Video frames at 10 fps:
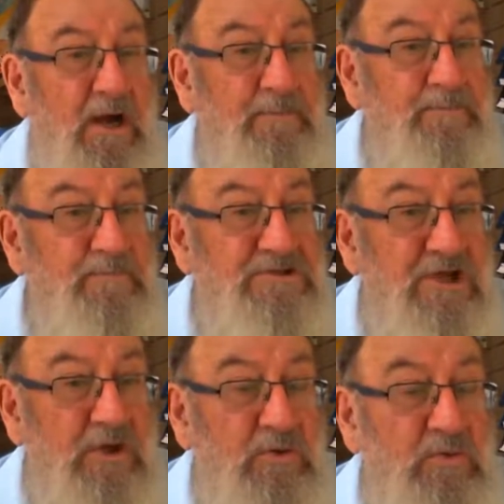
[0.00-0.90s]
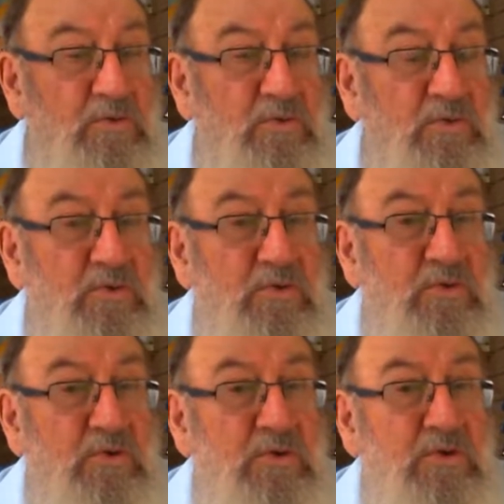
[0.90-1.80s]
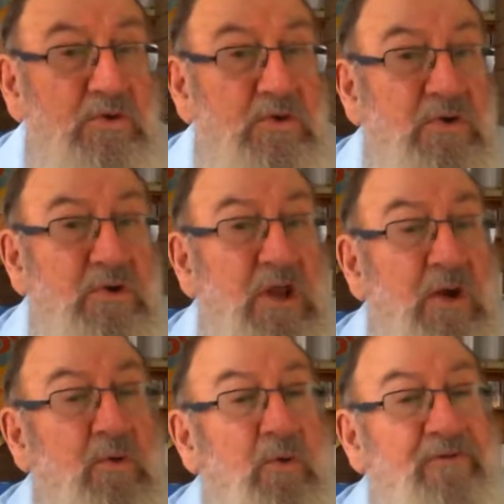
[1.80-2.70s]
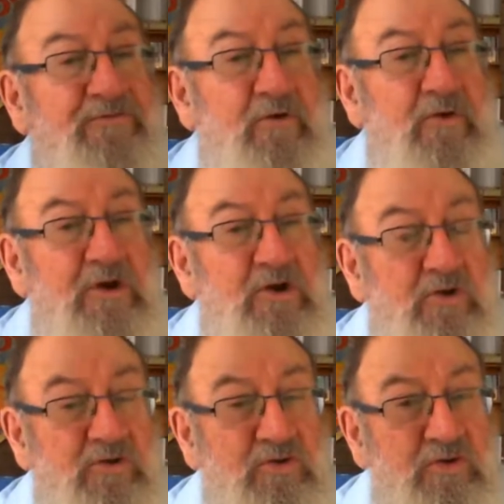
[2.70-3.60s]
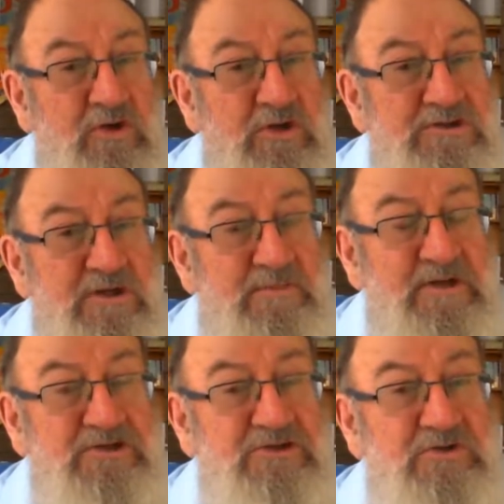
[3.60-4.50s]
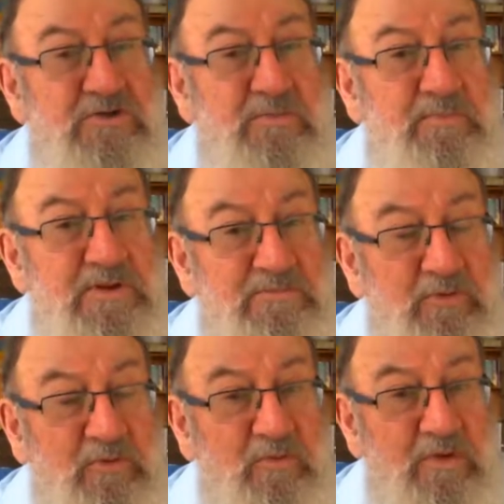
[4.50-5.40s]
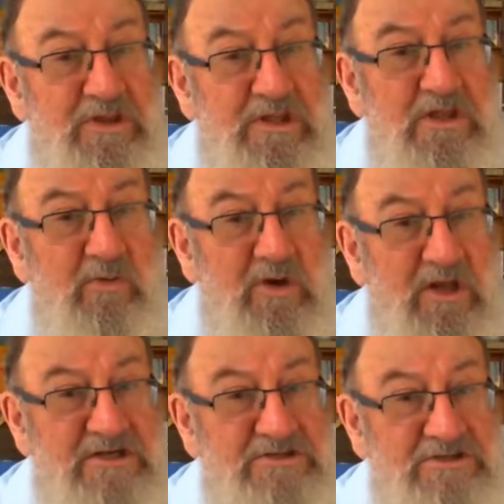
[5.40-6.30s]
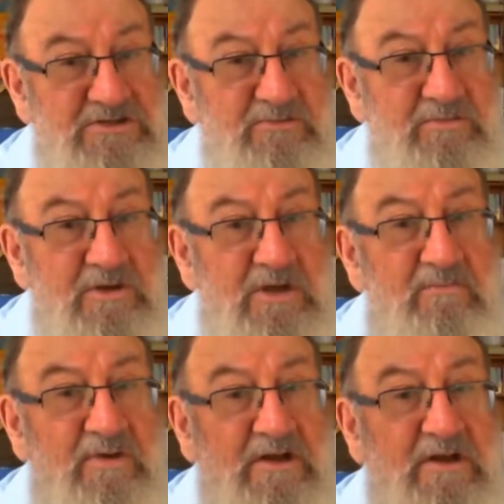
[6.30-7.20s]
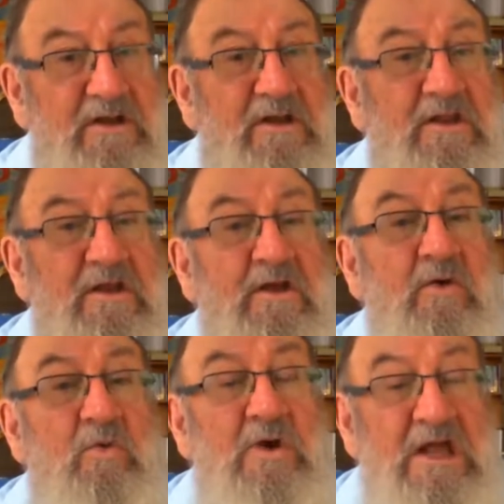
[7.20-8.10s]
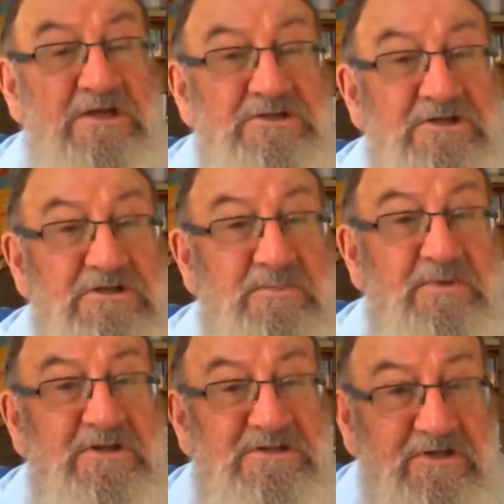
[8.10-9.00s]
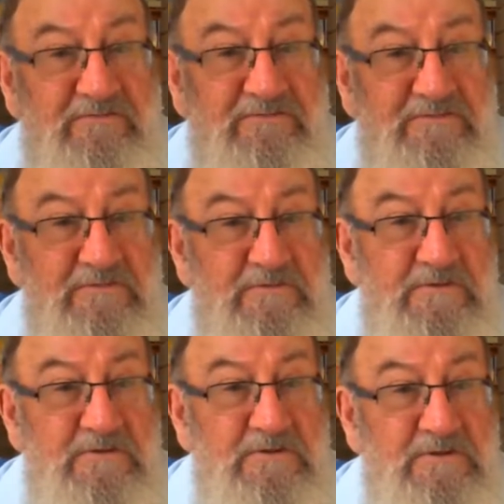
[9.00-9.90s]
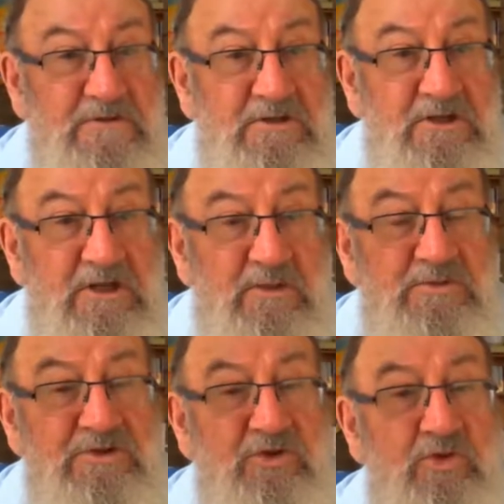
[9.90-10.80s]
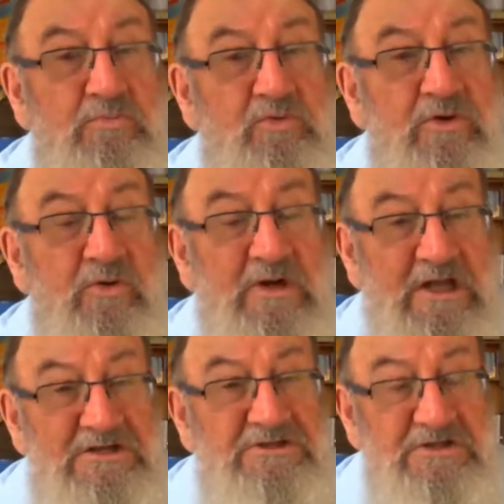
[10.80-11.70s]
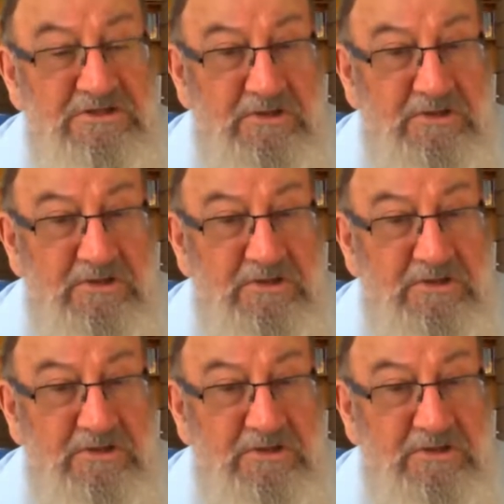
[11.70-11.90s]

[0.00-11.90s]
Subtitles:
So they were referring not so much to the people within the relationship, but the relationship itself. It was a Tubuna relationship,